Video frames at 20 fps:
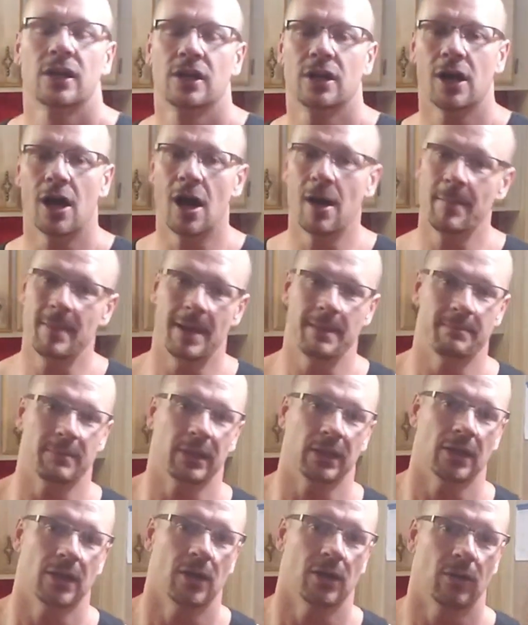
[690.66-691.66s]
Comment
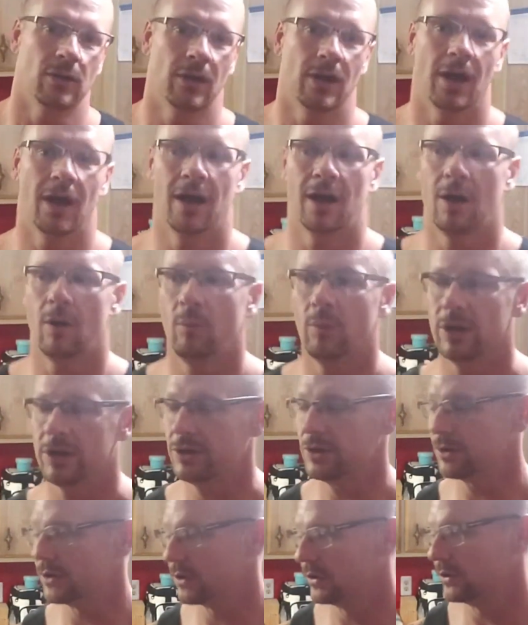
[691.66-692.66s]
below
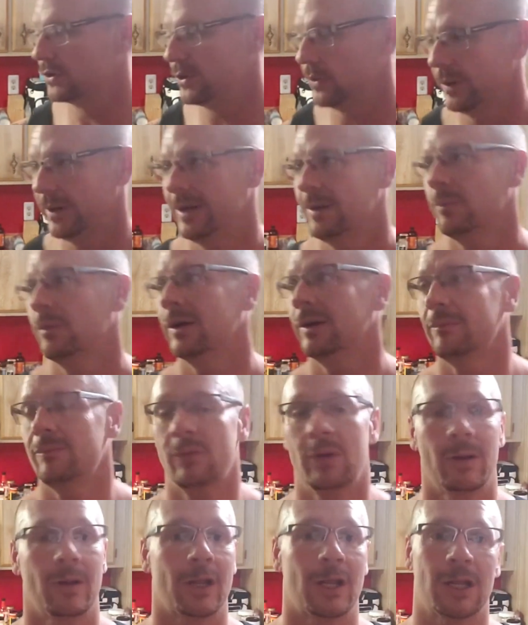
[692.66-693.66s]
what you're doing,
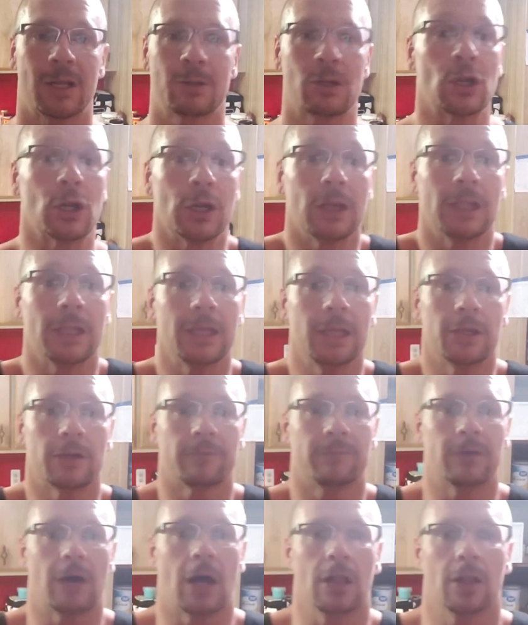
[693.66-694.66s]
what currently
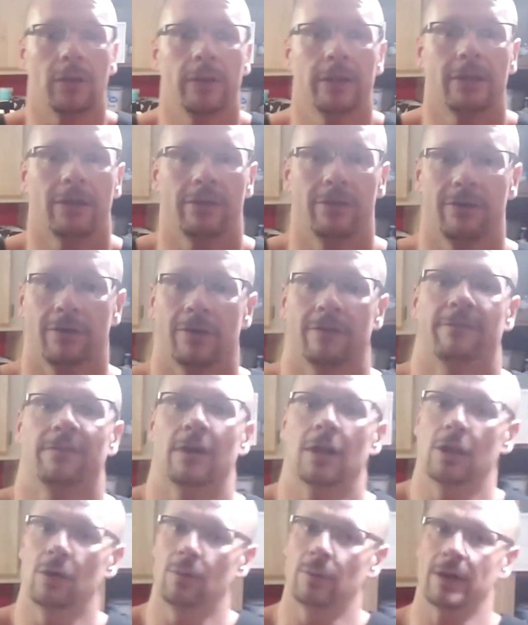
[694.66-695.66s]
you're following. Are you going to
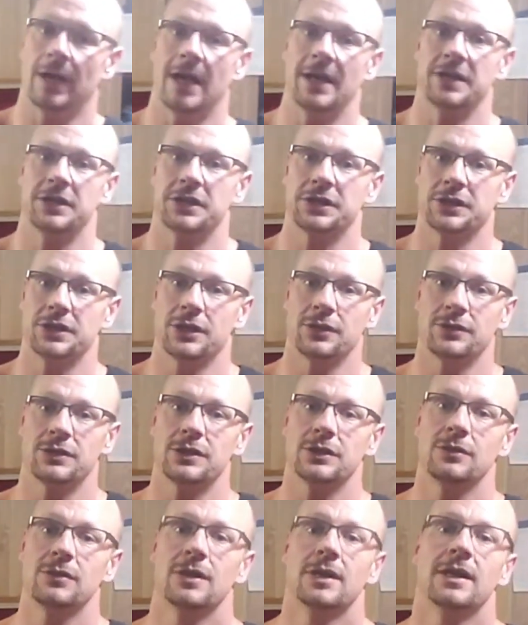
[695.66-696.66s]
follow what I just showed
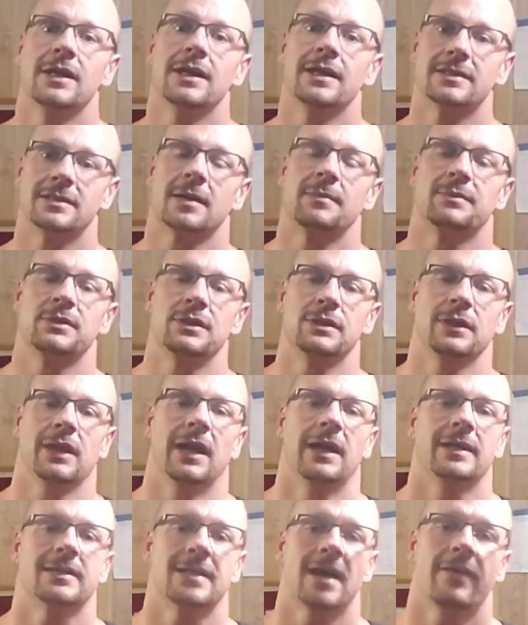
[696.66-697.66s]
you? It's up to you
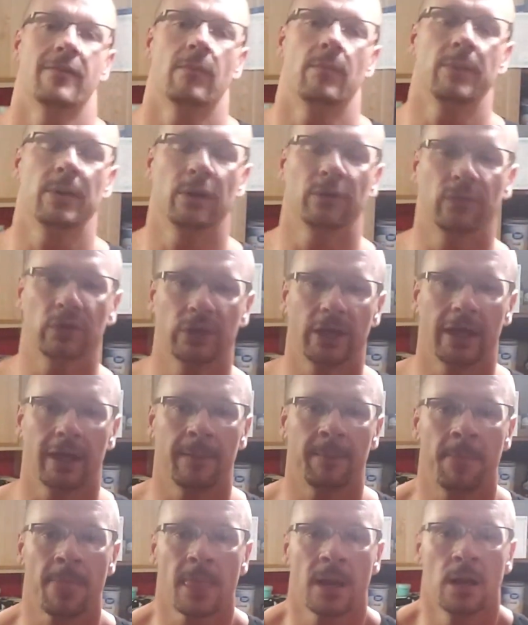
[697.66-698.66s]
guys. Have a beautiful
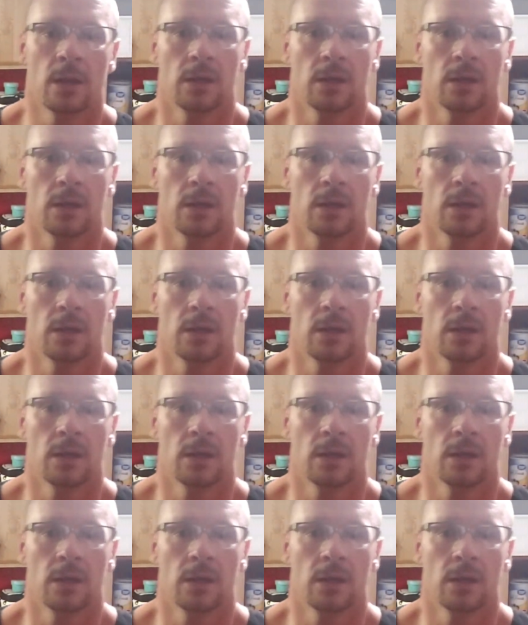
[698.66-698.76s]
day.